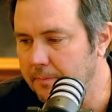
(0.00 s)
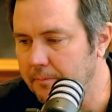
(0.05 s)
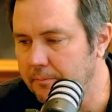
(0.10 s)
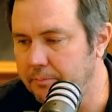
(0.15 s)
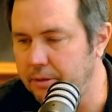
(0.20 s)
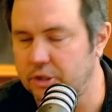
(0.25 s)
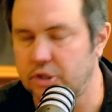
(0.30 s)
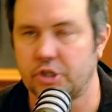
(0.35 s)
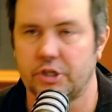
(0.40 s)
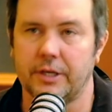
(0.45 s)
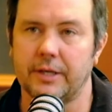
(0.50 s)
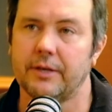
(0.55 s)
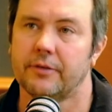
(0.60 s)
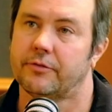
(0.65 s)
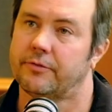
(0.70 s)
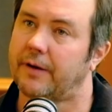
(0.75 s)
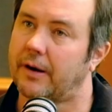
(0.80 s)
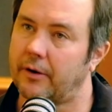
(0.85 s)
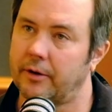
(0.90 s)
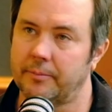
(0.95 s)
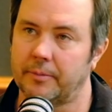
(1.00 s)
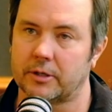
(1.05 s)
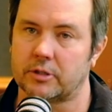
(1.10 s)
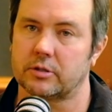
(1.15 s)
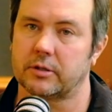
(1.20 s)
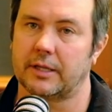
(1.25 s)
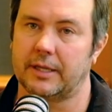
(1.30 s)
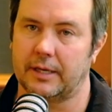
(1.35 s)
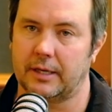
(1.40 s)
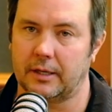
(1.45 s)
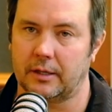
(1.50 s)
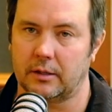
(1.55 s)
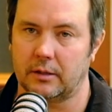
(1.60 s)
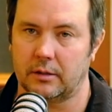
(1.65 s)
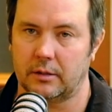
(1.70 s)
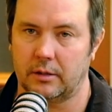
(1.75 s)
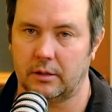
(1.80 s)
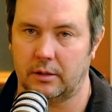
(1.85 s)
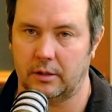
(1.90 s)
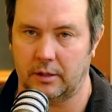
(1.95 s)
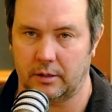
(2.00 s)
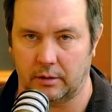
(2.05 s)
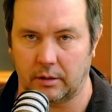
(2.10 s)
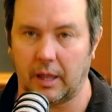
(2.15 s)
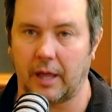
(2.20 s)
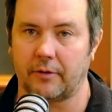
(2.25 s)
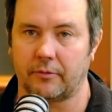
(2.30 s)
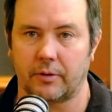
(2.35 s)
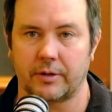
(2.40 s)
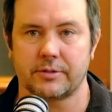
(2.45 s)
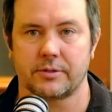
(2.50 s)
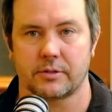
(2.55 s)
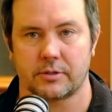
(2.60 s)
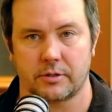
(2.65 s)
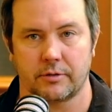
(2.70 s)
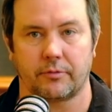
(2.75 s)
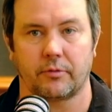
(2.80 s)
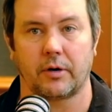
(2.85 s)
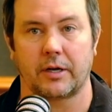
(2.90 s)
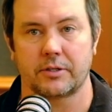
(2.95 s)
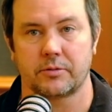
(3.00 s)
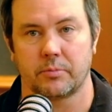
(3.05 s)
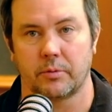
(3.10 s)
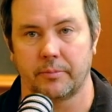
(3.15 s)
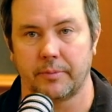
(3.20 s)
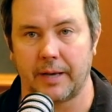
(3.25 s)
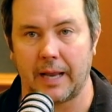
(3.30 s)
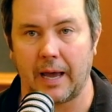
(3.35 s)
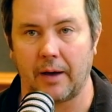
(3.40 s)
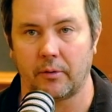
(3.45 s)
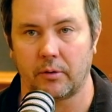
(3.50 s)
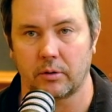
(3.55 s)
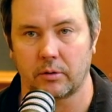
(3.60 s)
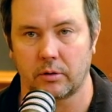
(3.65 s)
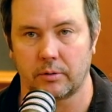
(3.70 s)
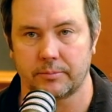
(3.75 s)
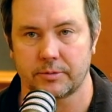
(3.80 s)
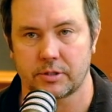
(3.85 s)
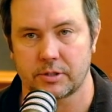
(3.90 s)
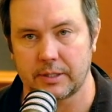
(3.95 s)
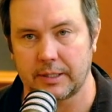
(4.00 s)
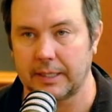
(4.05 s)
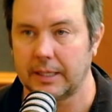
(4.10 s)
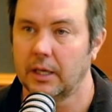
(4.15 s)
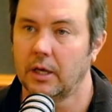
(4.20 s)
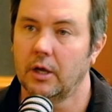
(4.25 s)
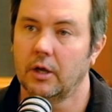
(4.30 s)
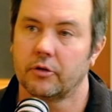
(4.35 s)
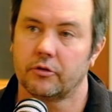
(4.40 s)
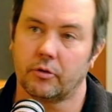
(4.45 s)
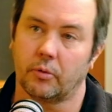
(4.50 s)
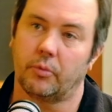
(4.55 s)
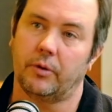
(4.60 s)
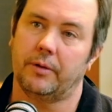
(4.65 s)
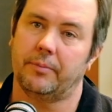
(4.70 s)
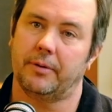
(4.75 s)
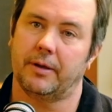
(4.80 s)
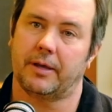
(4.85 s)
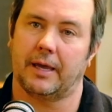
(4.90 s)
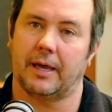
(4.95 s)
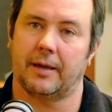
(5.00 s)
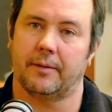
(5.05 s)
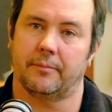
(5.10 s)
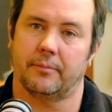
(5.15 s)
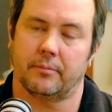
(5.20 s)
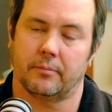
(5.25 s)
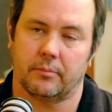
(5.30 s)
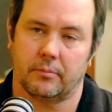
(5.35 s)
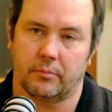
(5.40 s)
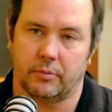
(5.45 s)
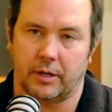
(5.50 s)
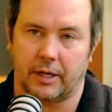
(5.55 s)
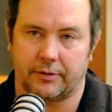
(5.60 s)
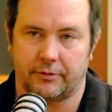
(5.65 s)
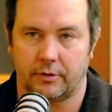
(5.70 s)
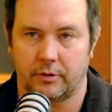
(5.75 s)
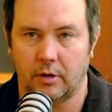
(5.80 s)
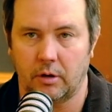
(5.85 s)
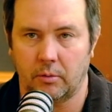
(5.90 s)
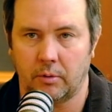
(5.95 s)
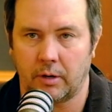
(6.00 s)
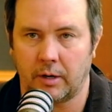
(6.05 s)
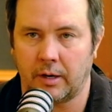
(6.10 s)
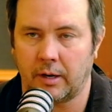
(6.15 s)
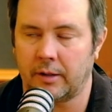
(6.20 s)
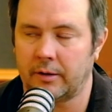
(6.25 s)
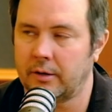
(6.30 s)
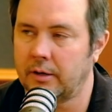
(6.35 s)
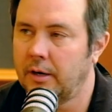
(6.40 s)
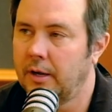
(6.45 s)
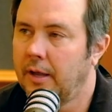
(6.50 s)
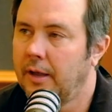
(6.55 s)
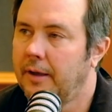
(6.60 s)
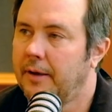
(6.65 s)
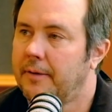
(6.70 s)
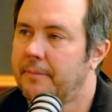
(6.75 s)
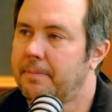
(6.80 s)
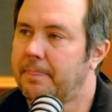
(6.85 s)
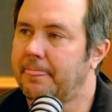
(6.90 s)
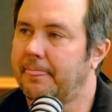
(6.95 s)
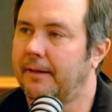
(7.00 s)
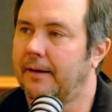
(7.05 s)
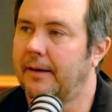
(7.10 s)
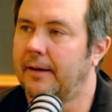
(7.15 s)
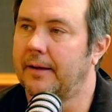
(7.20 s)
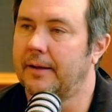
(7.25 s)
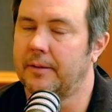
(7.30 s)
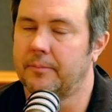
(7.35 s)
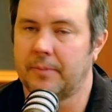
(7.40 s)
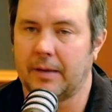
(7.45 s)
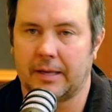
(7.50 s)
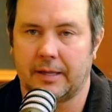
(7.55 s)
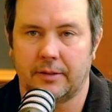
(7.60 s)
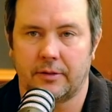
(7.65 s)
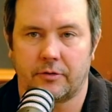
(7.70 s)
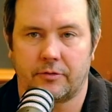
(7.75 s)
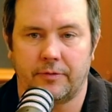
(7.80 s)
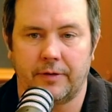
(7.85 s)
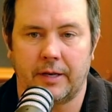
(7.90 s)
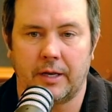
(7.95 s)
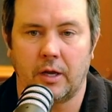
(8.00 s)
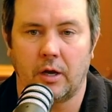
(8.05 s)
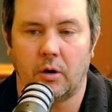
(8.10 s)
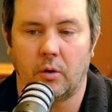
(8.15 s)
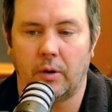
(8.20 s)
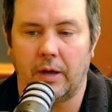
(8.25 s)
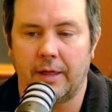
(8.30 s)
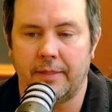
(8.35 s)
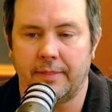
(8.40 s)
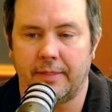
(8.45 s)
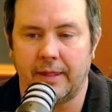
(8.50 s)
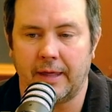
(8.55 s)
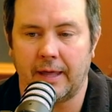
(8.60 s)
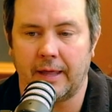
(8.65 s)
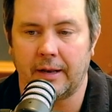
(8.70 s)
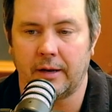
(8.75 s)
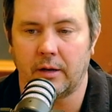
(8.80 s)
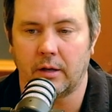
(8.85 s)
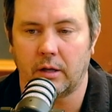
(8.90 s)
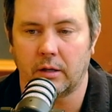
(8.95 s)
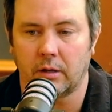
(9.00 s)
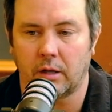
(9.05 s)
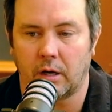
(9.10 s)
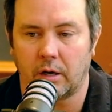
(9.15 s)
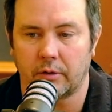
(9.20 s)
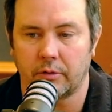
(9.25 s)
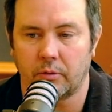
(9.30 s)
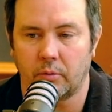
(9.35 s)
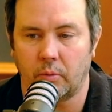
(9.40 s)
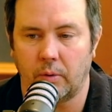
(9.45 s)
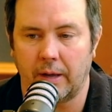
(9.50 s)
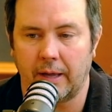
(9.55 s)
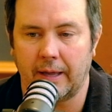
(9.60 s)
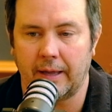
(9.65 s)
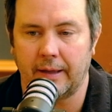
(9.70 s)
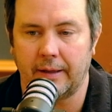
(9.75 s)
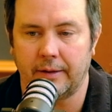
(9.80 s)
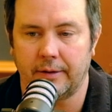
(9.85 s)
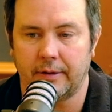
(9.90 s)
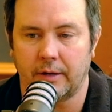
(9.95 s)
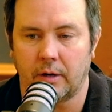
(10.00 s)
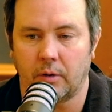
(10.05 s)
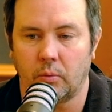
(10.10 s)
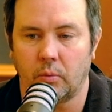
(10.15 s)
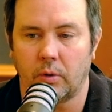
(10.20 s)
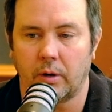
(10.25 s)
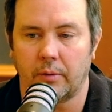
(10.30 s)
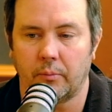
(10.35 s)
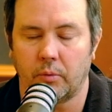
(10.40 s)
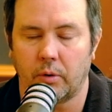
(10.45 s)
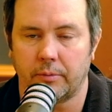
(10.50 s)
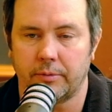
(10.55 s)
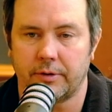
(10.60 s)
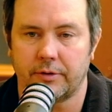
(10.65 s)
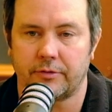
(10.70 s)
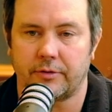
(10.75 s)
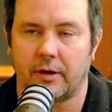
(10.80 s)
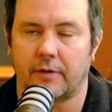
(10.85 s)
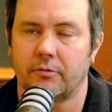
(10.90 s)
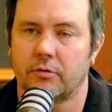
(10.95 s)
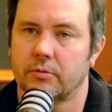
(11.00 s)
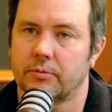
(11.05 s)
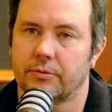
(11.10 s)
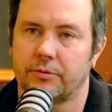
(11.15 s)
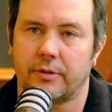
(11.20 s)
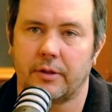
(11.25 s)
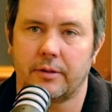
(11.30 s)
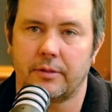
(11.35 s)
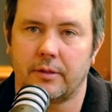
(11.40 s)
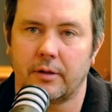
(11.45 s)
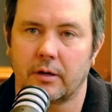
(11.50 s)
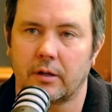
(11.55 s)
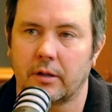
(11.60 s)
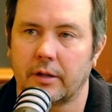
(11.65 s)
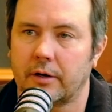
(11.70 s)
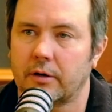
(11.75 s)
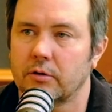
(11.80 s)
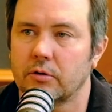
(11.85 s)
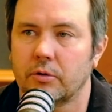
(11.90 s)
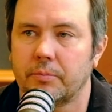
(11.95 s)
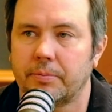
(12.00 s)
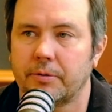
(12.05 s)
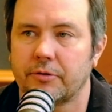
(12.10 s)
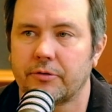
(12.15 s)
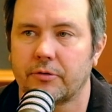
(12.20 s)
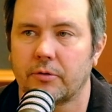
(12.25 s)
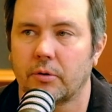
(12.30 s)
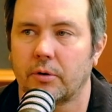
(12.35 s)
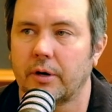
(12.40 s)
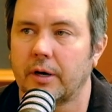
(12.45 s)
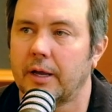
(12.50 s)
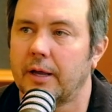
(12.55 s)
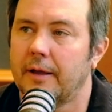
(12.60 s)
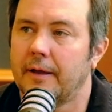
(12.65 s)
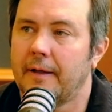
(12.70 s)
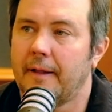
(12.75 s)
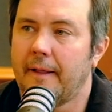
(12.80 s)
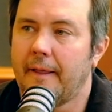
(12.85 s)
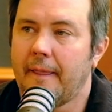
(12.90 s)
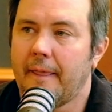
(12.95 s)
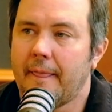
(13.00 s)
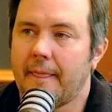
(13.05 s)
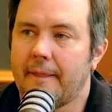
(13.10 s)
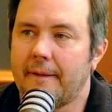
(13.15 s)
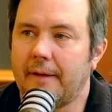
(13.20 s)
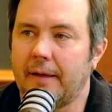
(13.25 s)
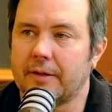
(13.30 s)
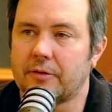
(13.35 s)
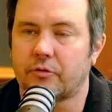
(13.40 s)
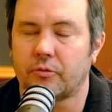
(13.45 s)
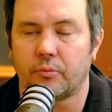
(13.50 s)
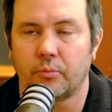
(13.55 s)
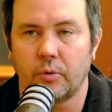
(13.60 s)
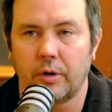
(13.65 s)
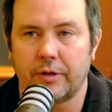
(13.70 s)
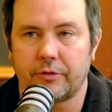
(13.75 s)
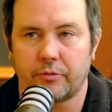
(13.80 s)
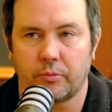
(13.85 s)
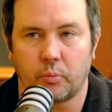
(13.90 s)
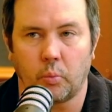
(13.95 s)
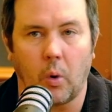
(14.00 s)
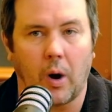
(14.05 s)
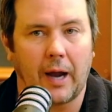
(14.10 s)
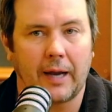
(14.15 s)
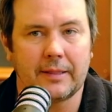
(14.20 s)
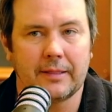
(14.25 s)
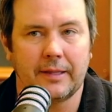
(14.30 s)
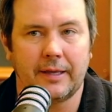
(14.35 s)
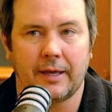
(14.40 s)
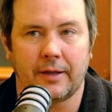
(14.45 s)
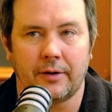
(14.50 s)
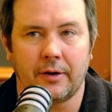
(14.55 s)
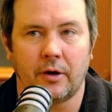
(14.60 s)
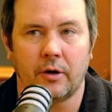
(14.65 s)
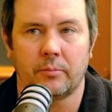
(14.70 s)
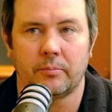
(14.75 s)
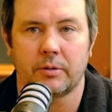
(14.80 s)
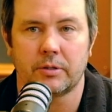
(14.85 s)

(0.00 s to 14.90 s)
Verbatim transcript: but she's very much leading in a lot of ways the civil rights movement now in Oklahoma City. So we became, we got to know one another uh, in making this video. And then along the way, you know, what, what we discovered was that the Clara Luper story it's it's widely unknown,